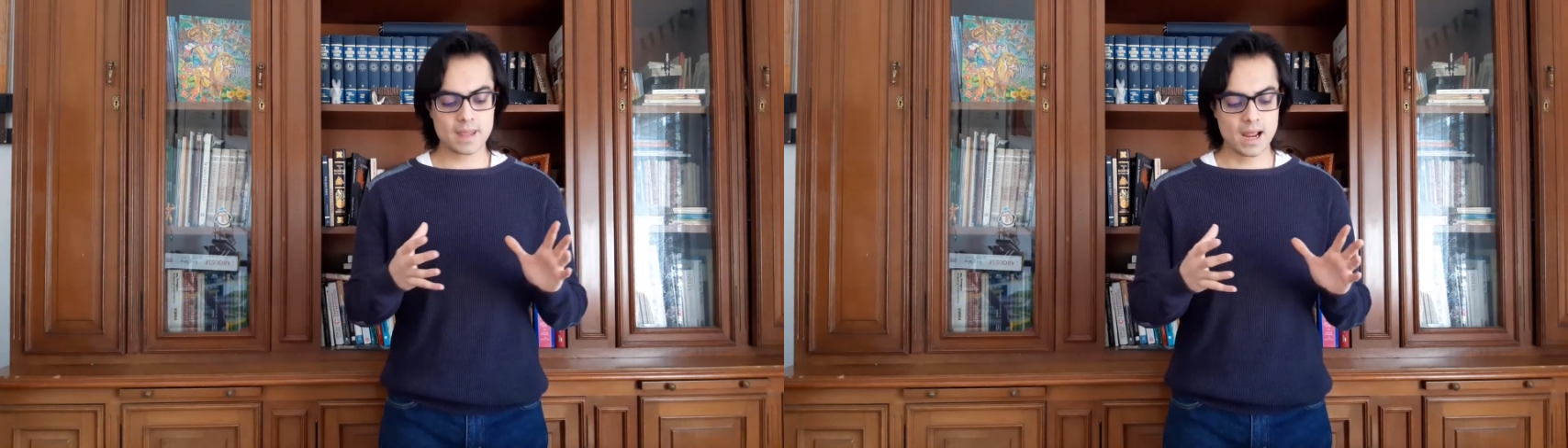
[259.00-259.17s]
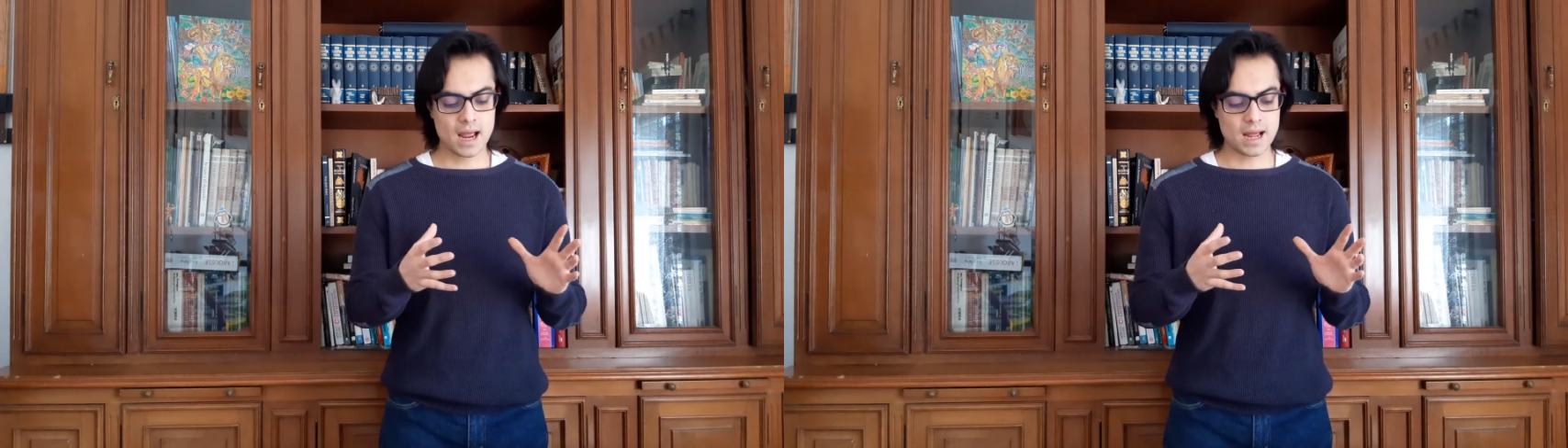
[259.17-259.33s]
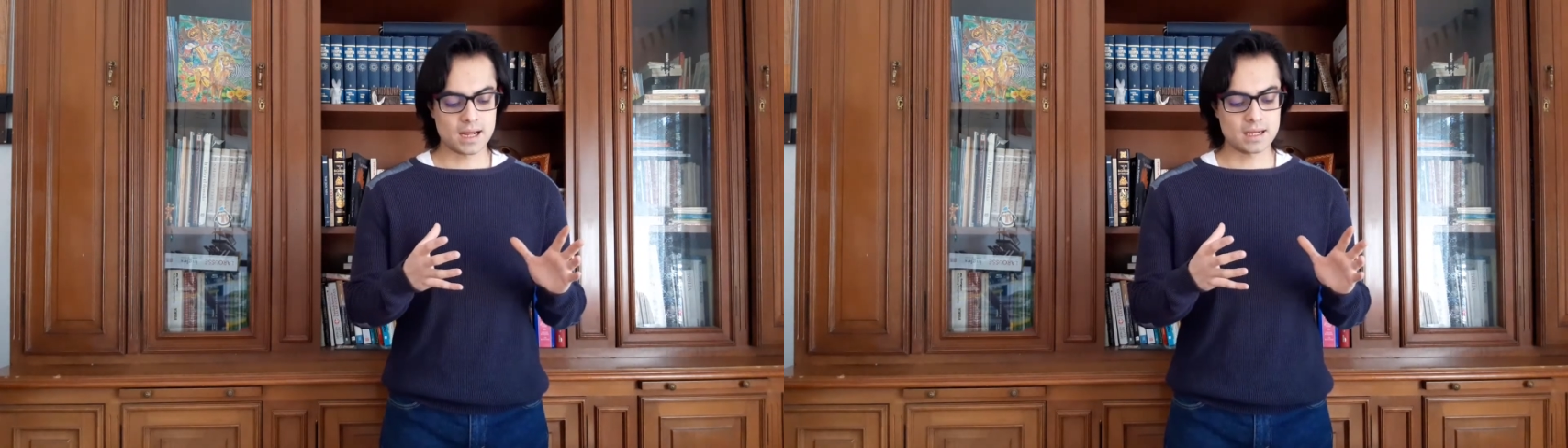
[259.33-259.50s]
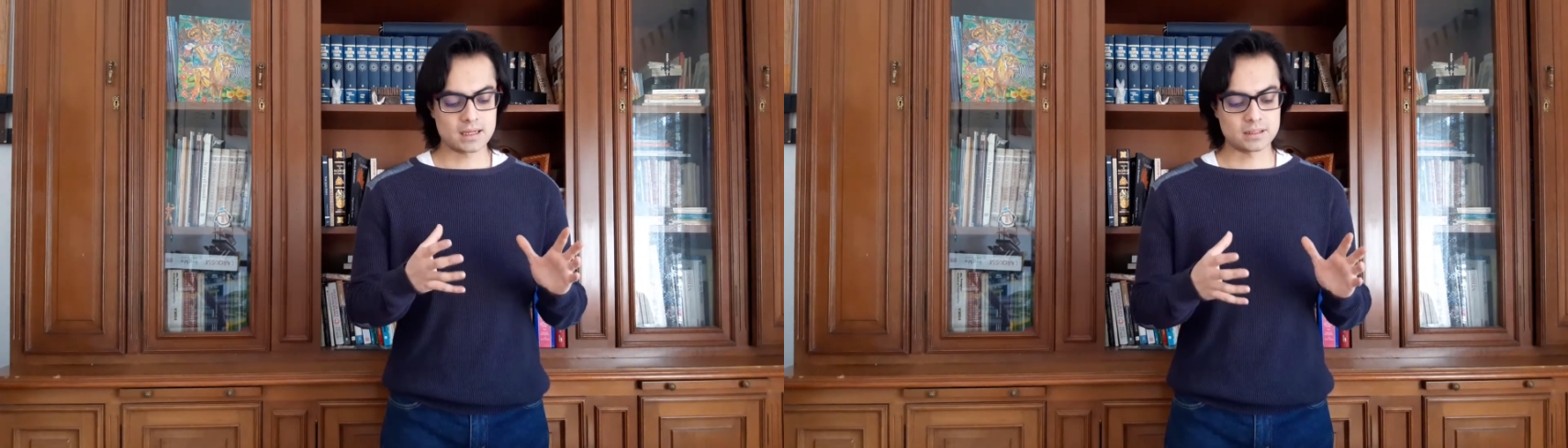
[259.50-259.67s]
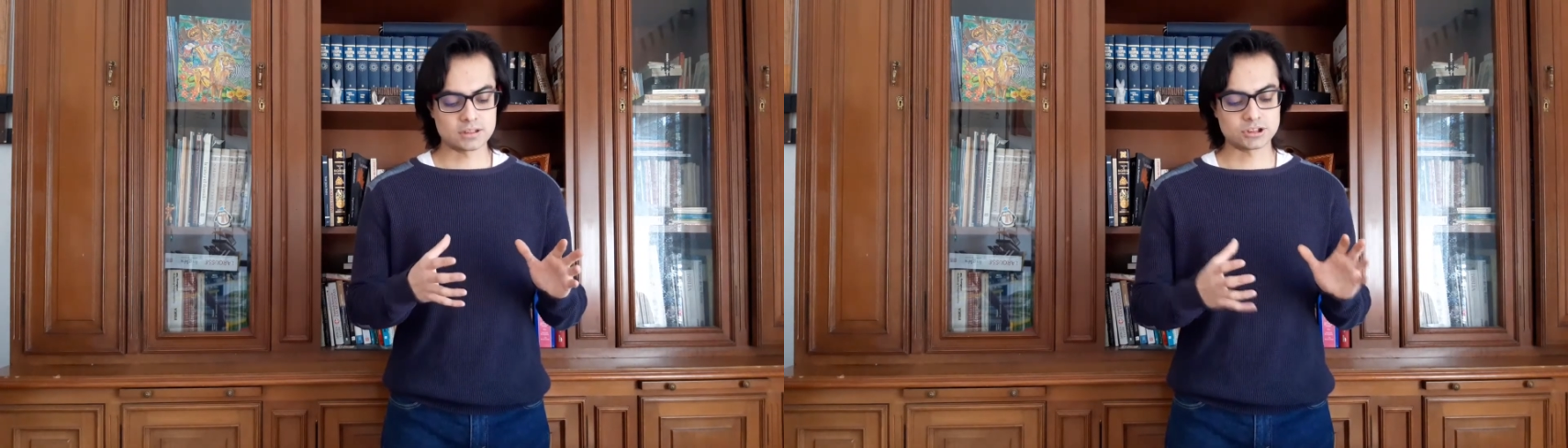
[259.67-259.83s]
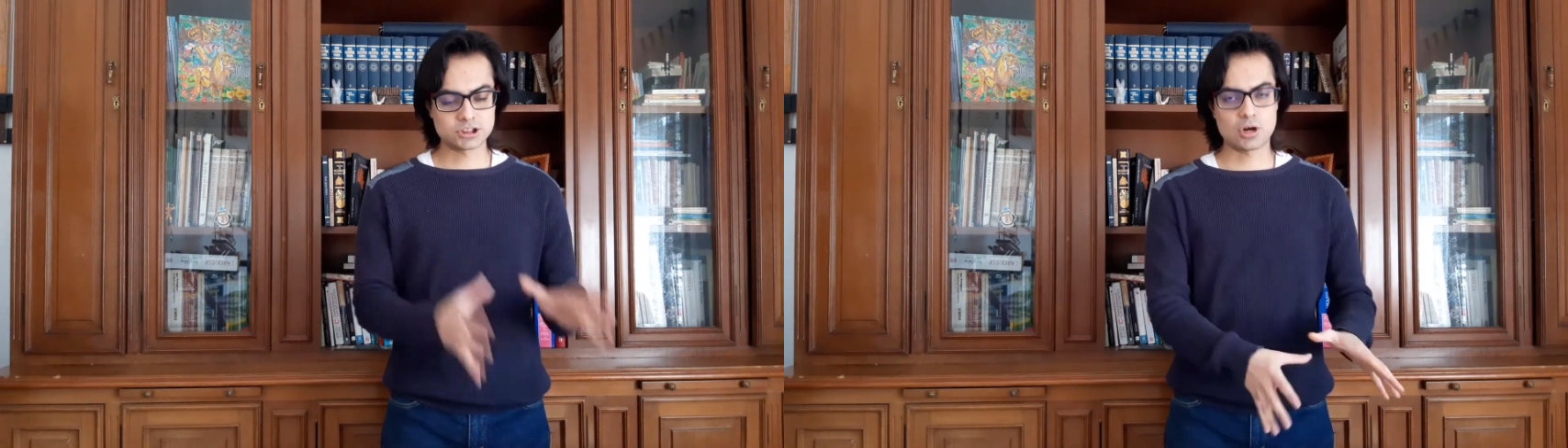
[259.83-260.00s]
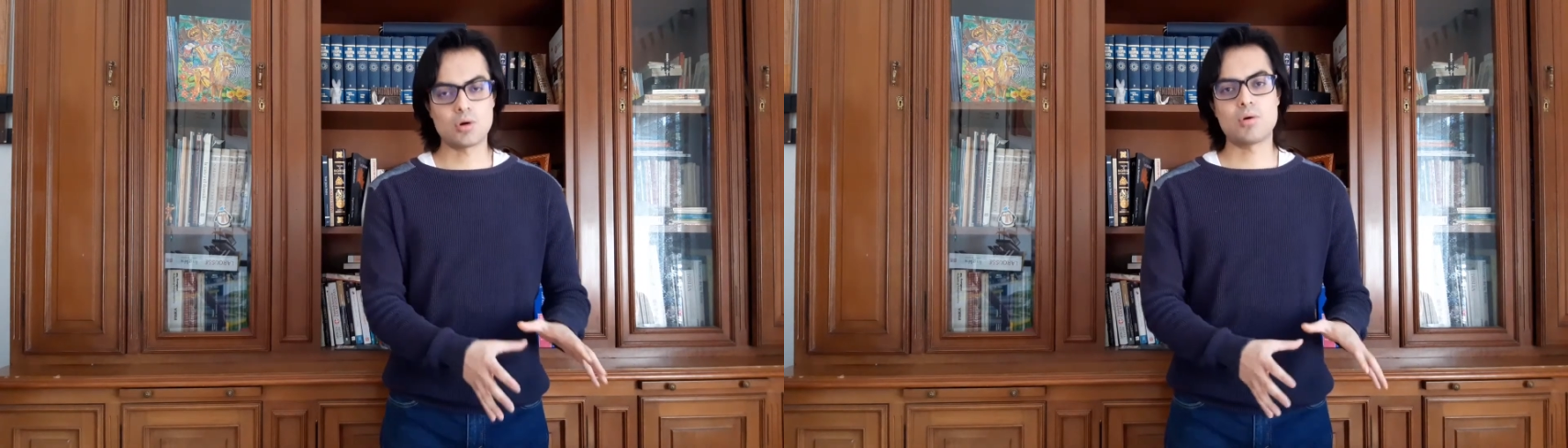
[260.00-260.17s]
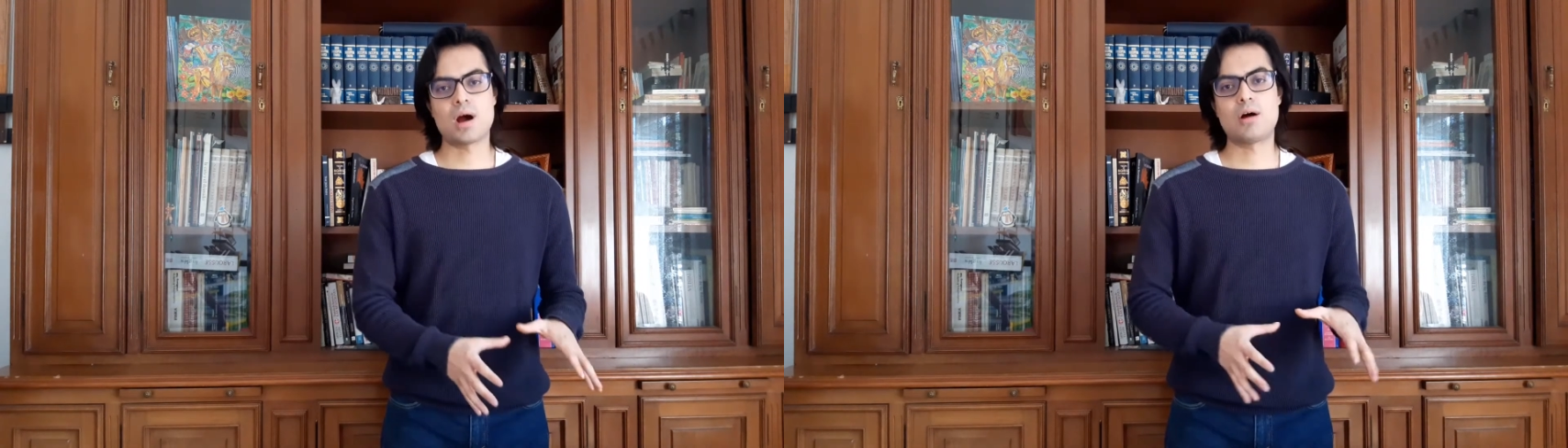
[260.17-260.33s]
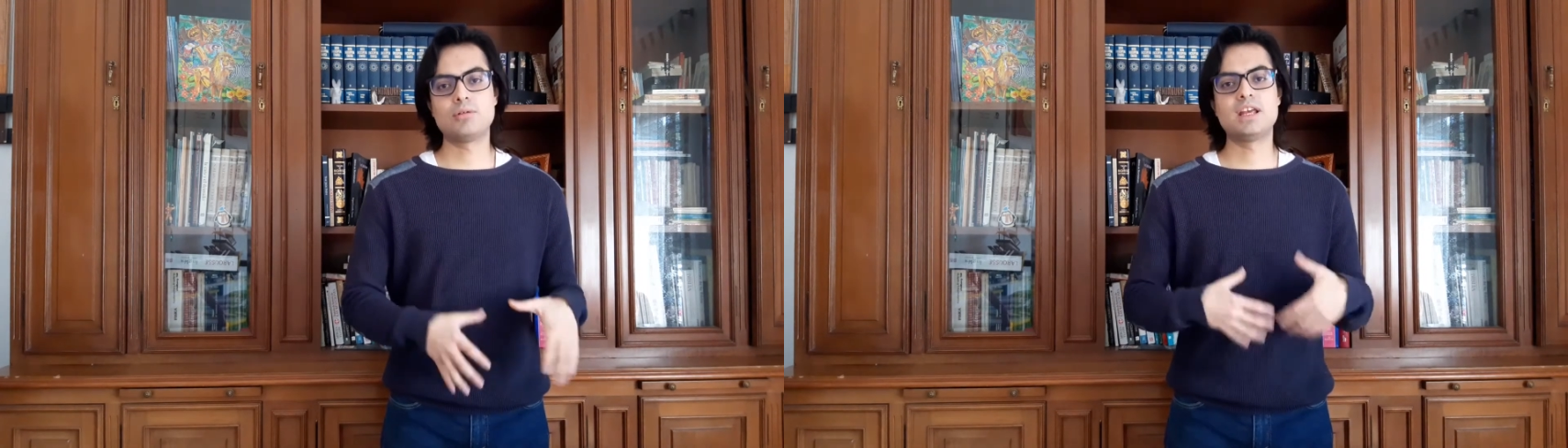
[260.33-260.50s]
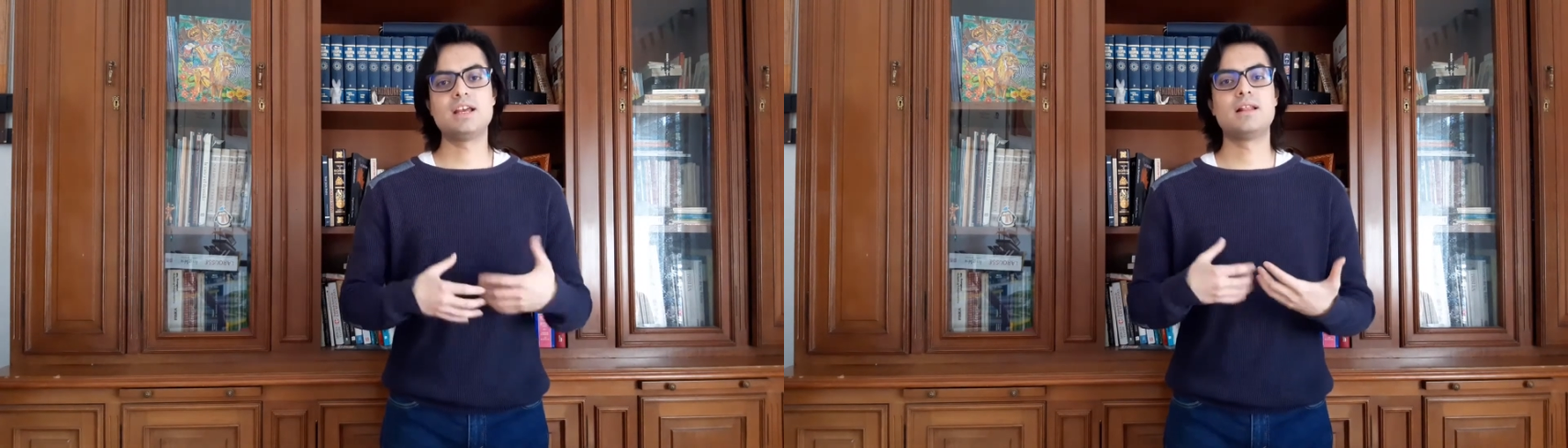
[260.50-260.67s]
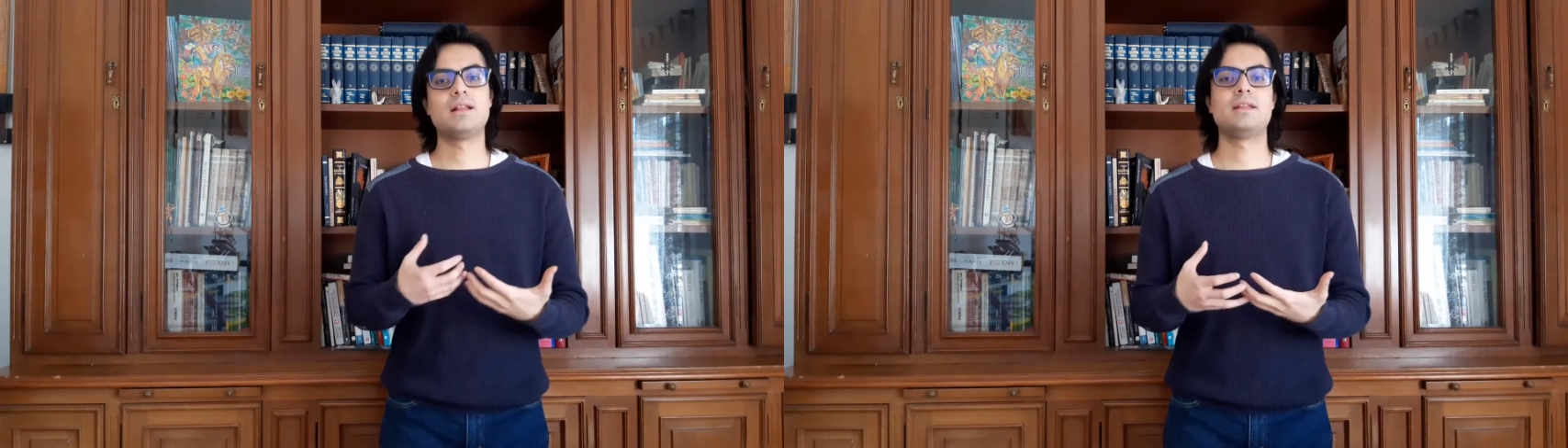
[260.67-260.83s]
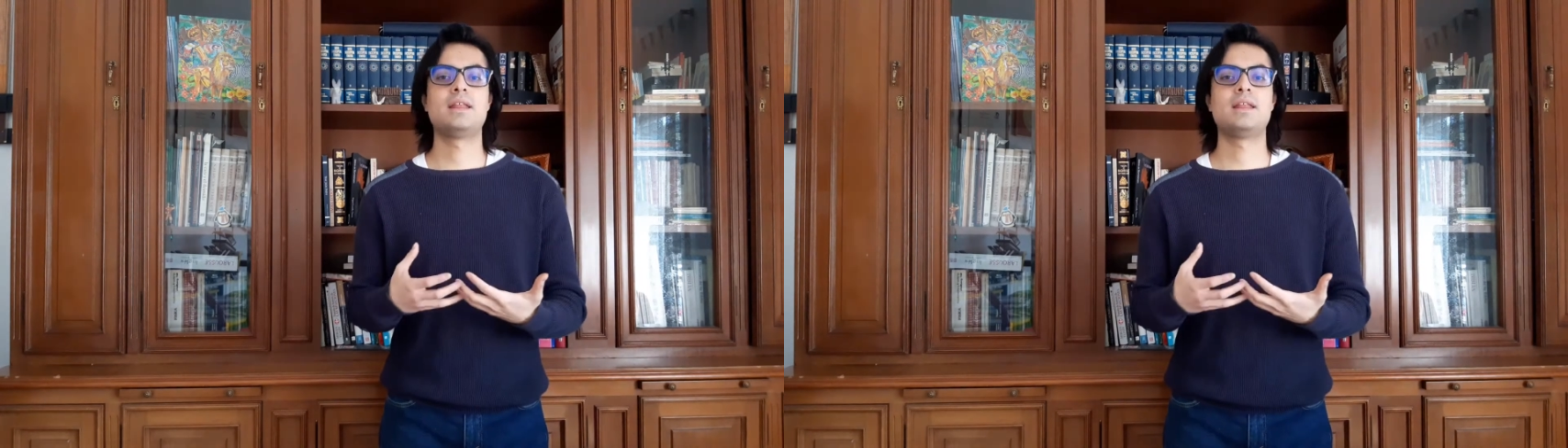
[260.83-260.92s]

uh, show how they,